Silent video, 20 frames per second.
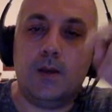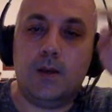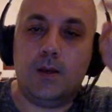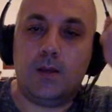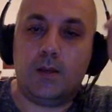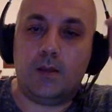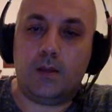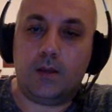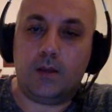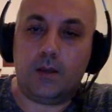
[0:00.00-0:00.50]

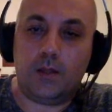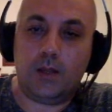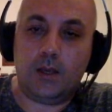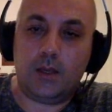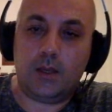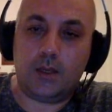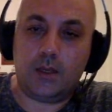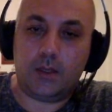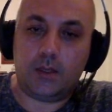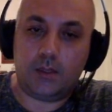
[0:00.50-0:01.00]
The
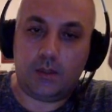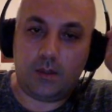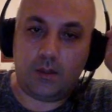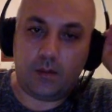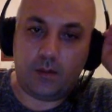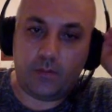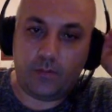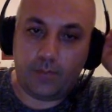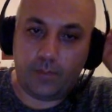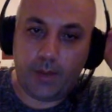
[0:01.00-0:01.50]
idea is
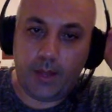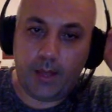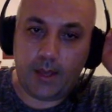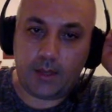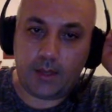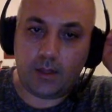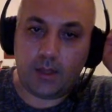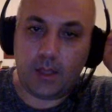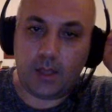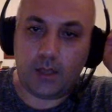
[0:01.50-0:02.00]
that if
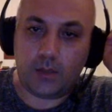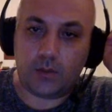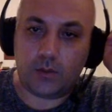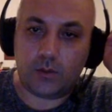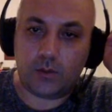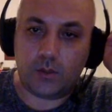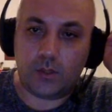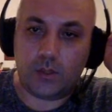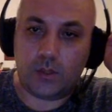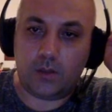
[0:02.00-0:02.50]
black takes on
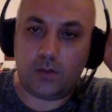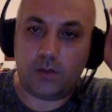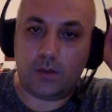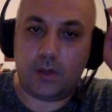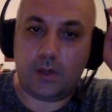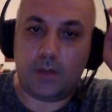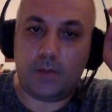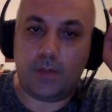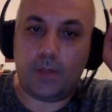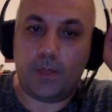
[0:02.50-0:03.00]

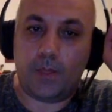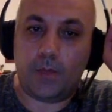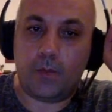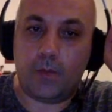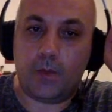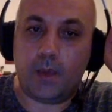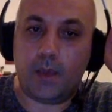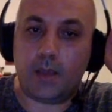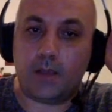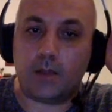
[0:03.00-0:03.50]
c3,
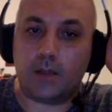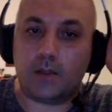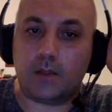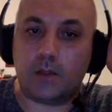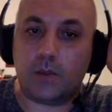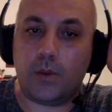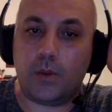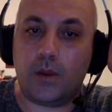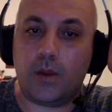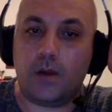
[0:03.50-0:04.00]
we get a
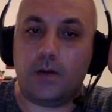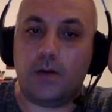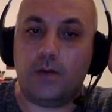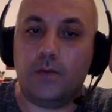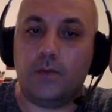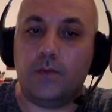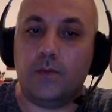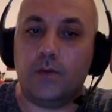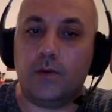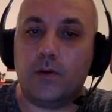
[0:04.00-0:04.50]
square
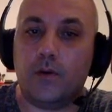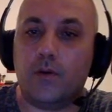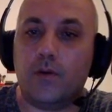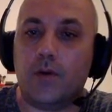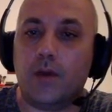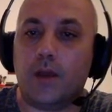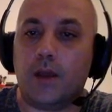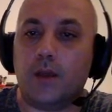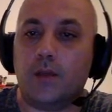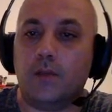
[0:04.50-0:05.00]
for our
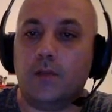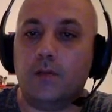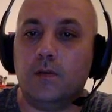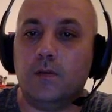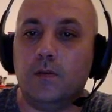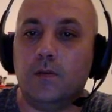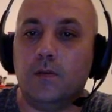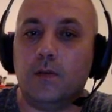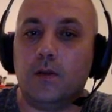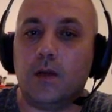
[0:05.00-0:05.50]
knight
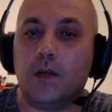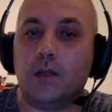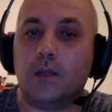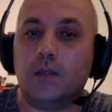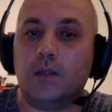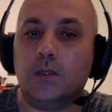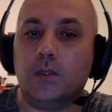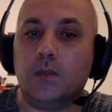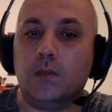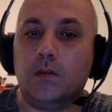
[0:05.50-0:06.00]

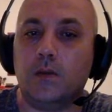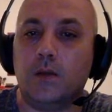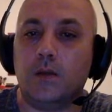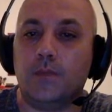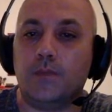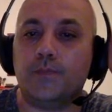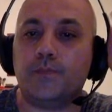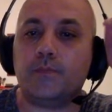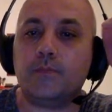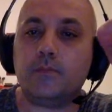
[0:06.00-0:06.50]
c3.
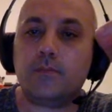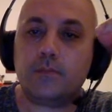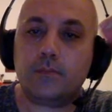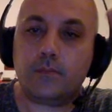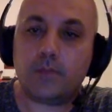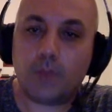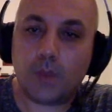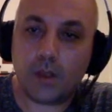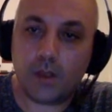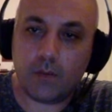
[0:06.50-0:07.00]

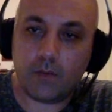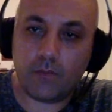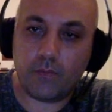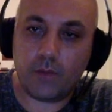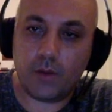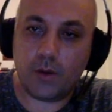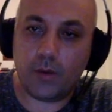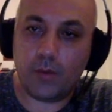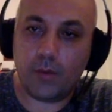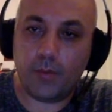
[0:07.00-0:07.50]
If
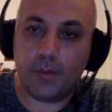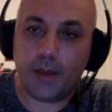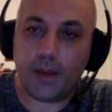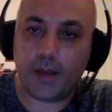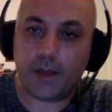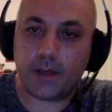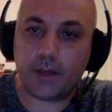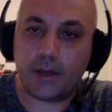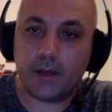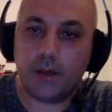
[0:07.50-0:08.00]
we go
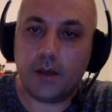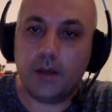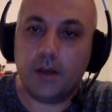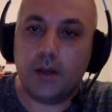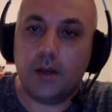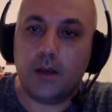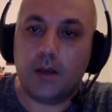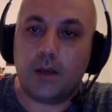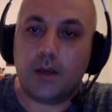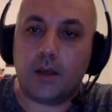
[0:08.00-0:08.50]
back
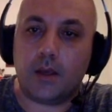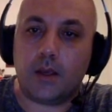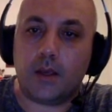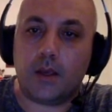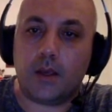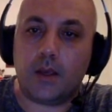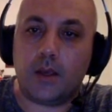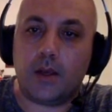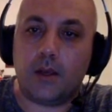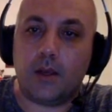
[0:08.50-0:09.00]

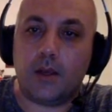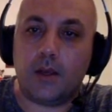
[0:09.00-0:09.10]
in